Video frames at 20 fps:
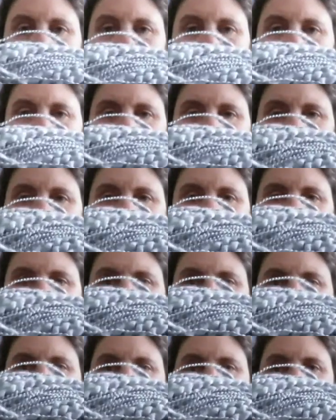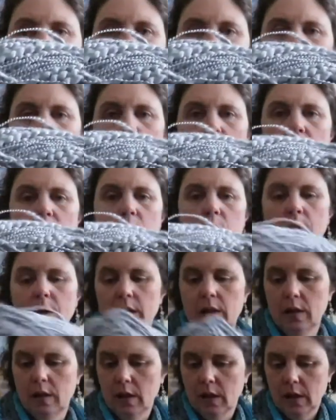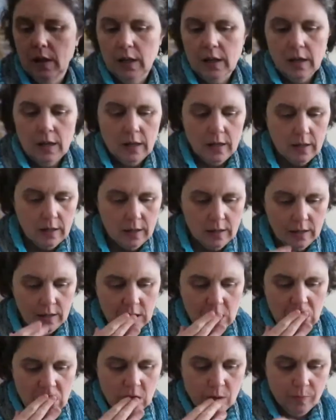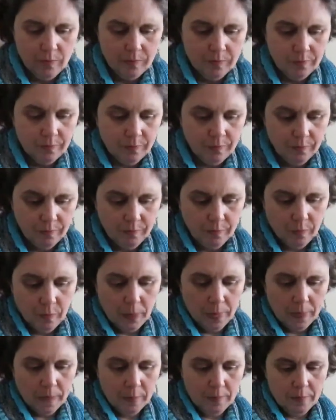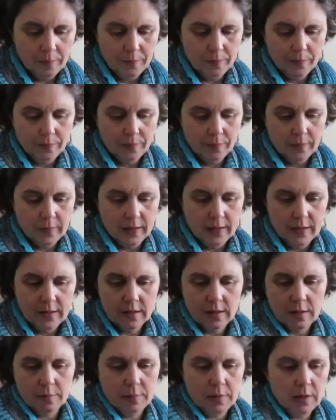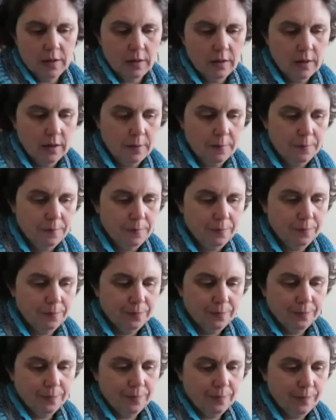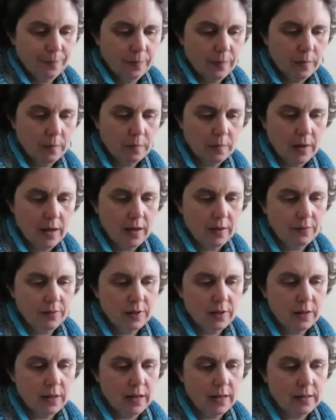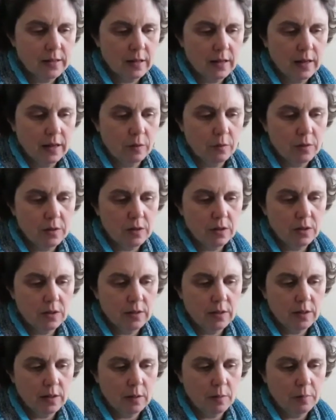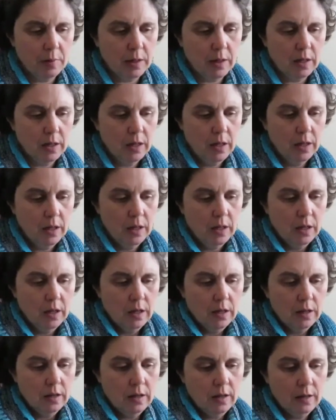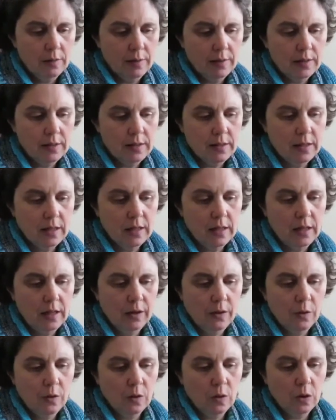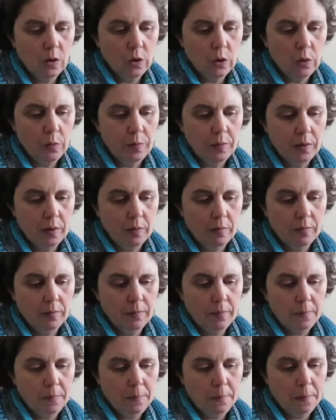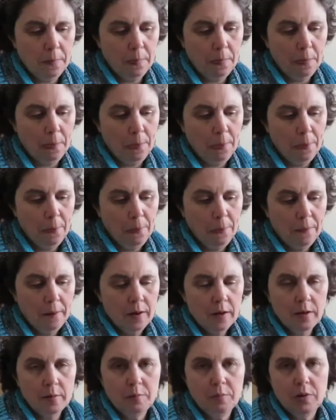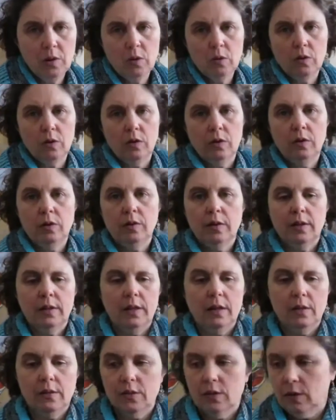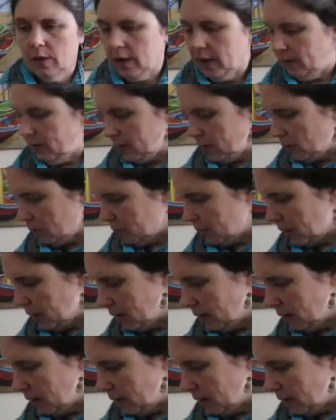yarn. This is the pewter colorway. And I guess I'm in half into acquisitions now. But anyway, this is the King Cole Opium in pewter, and they also gave it to me